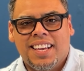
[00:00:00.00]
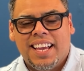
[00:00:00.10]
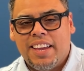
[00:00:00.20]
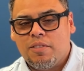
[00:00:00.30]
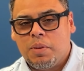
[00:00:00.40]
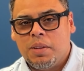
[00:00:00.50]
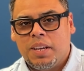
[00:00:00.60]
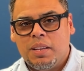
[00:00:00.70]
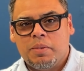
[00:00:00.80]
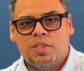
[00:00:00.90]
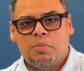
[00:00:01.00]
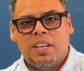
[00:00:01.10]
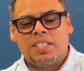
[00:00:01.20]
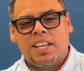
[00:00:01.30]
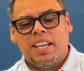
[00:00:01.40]
Hey everybody, my name is
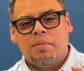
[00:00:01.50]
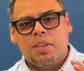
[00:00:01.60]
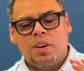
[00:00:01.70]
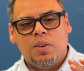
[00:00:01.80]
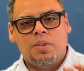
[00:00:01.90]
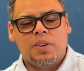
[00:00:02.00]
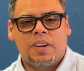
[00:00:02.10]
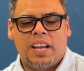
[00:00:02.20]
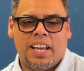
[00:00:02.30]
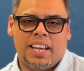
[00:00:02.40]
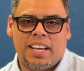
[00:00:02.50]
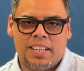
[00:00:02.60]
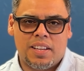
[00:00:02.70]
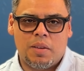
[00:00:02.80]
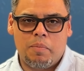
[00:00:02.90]
Tomas. I am the owner
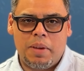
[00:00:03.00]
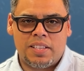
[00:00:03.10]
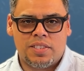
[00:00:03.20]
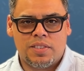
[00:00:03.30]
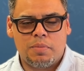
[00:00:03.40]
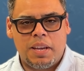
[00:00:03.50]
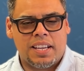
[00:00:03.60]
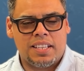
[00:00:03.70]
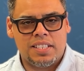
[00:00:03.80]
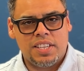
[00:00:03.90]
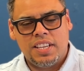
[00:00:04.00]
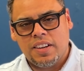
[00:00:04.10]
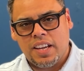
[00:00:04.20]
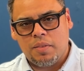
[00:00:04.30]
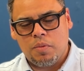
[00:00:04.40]
and master tobacconist
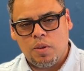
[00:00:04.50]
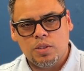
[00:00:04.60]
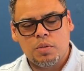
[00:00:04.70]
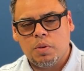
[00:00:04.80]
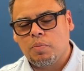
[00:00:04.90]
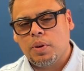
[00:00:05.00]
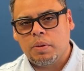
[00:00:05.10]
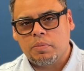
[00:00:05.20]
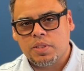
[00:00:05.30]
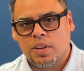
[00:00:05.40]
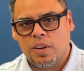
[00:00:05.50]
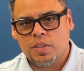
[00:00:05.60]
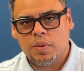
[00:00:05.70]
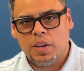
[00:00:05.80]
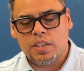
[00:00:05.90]
here at Ultimo Premium
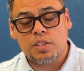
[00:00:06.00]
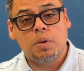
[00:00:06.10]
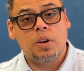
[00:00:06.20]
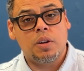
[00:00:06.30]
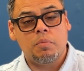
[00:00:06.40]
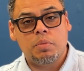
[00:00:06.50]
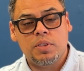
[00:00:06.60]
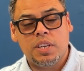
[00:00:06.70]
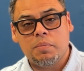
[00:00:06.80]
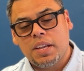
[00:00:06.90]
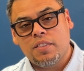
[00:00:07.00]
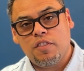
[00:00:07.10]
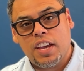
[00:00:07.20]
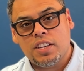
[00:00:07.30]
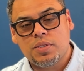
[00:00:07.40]
Cigars. We are a small boutique
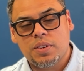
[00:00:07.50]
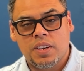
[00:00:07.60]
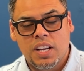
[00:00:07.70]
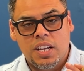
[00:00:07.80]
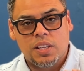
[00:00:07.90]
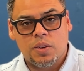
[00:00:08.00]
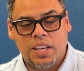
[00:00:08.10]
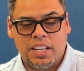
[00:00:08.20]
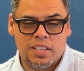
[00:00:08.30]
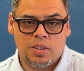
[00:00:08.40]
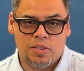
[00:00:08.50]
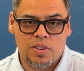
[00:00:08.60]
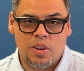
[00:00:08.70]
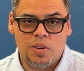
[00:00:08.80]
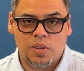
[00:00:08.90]
manufacturer located in
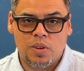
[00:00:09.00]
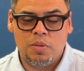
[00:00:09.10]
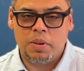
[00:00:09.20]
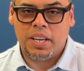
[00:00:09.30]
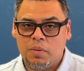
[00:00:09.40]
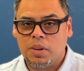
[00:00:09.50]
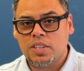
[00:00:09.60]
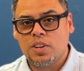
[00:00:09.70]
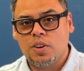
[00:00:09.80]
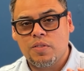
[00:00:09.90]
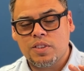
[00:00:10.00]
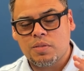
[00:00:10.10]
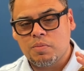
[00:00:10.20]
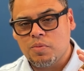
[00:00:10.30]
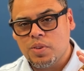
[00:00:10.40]
Tulsa, Oklahoma, and I wanted to go over
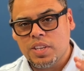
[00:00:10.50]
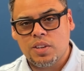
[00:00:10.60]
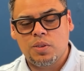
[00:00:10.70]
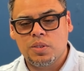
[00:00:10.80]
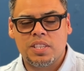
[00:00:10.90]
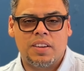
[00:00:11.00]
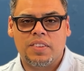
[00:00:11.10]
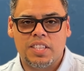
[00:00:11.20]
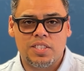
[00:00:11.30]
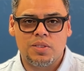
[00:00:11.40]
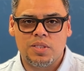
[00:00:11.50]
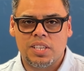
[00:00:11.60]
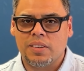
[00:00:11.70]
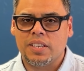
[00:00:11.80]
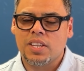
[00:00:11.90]
some really cool stuff in this new
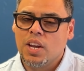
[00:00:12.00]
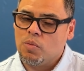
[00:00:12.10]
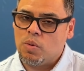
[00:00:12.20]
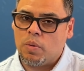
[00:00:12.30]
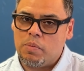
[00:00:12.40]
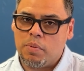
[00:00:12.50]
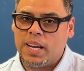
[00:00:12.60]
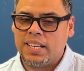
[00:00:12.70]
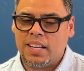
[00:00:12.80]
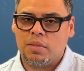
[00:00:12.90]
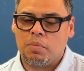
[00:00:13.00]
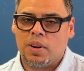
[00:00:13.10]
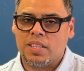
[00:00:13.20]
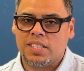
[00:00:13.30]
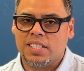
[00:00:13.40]
series where we break down the
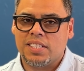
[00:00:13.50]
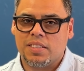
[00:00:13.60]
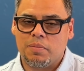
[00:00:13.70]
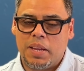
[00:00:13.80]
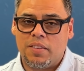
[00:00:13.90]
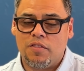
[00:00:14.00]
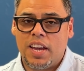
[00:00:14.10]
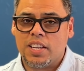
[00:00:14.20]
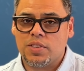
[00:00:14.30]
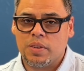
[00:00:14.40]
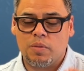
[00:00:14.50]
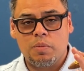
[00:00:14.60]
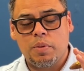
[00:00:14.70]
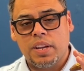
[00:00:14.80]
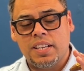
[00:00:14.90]
processes of manufacturing, we
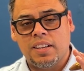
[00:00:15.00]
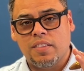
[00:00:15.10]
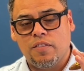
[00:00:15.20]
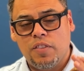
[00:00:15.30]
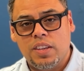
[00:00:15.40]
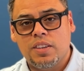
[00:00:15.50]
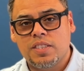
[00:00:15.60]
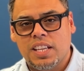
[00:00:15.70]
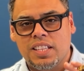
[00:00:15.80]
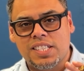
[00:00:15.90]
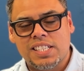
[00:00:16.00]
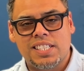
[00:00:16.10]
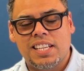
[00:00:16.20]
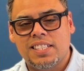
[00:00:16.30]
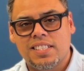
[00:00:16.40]
break down the failures and the
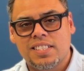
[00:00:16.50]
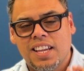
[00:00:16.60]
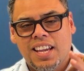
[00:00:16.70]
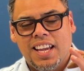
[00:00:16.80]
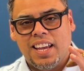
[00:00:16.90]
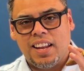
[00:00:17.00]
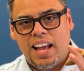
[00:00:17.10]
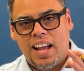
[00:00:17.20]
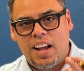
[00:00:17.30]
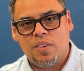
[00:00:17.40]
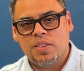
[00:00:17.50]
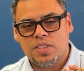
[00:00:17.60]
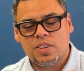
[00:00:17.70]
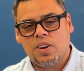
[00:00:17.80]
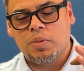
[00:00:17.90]
successes, and how the
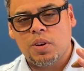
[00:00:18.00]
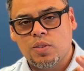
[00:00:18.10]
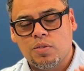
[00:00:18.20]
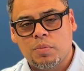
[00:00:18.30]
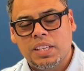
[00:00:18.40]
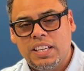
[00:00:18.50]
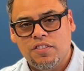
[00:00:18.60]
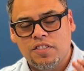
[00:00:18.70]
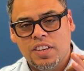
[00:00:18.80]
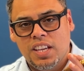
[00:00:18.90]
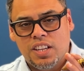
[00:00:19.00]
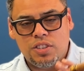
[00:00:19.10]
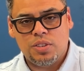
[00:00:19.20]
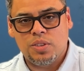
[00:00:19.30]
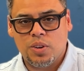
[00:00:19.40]
cigar goes from leaf
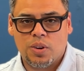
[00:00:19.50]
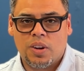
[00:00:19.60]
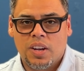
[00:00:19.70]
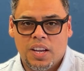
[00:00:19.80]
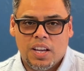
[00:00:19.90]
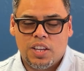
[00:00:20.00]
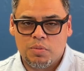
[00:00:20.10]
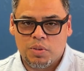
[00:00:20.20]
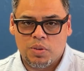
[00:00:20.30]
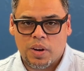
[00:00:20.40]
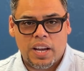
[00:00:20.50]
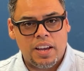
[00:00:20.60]
to your humidor at